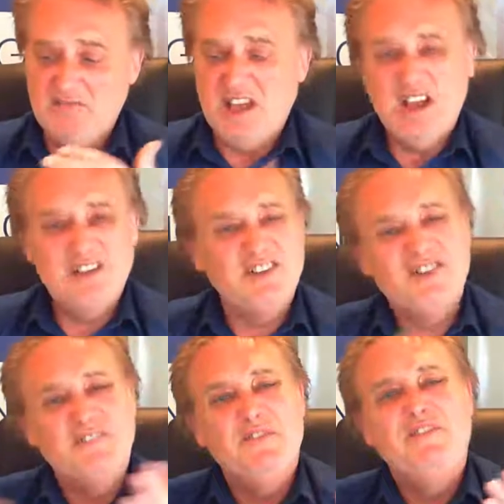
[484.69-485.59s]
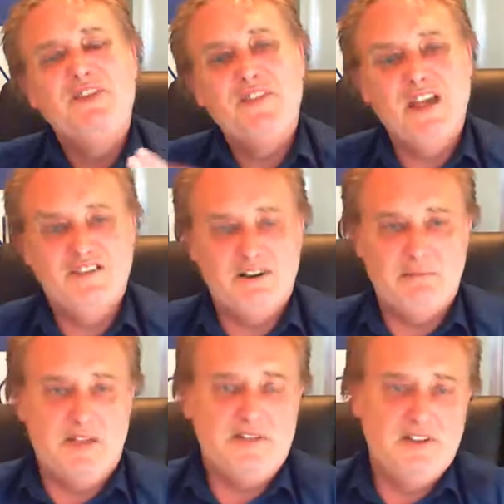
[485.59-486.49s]
No, let's say 50,000 a
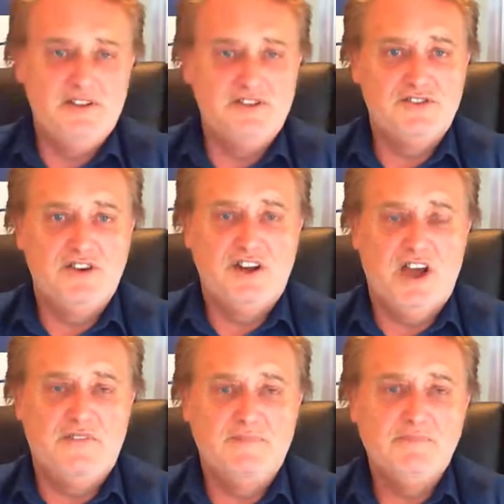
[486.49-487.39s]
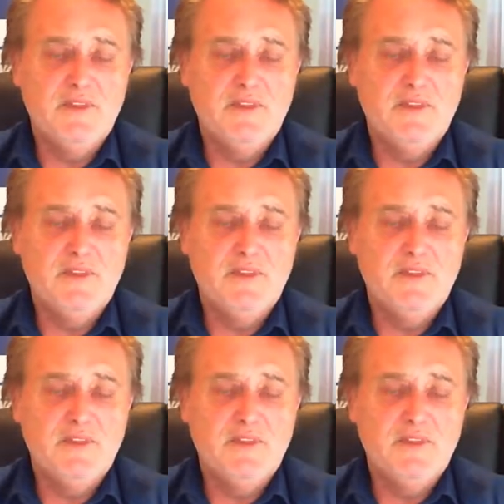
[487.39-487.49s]
month is your turnover.